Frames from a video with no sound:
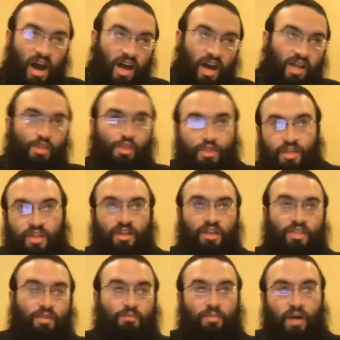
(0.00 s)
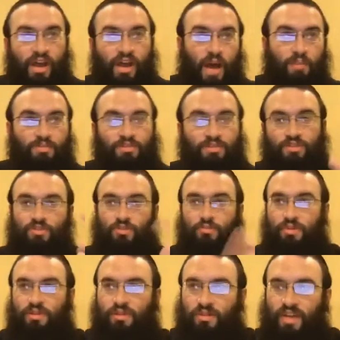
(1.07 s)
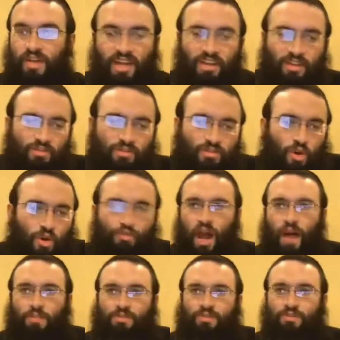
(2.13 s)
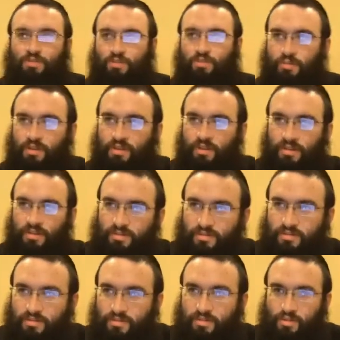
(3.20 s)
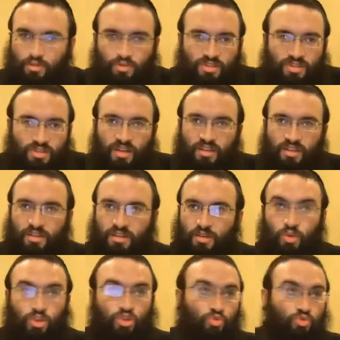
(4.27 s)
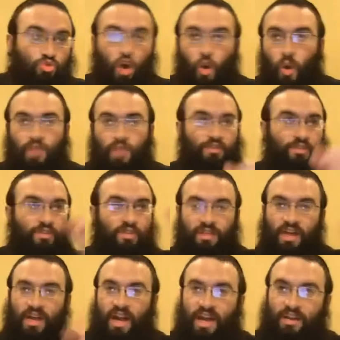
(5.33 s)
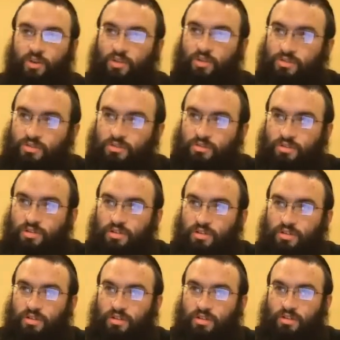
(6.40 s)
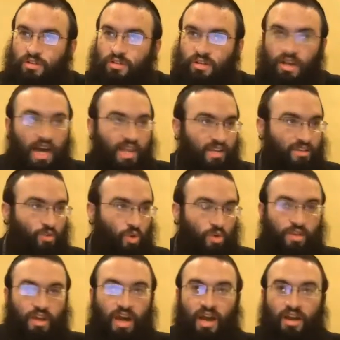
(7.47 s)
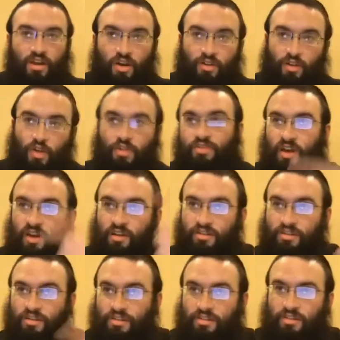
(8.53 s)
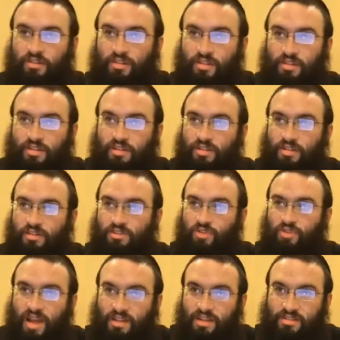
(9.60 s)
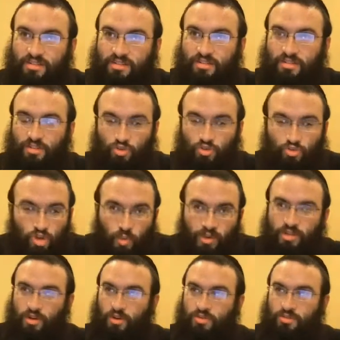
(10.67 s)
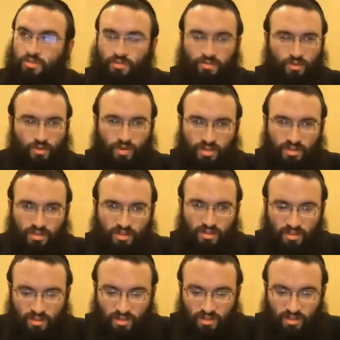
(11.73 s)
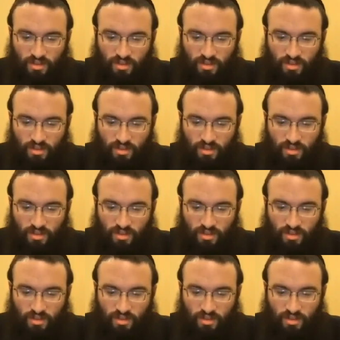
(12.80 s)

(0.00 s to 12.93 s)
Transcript: I think that my obstacles are bigger. How do you know if your obstacles are bigger? Who said? You know everything that that guy goes through. The guy next door, the guy on the other side of the tracks, you know what he goes through, you have no idea.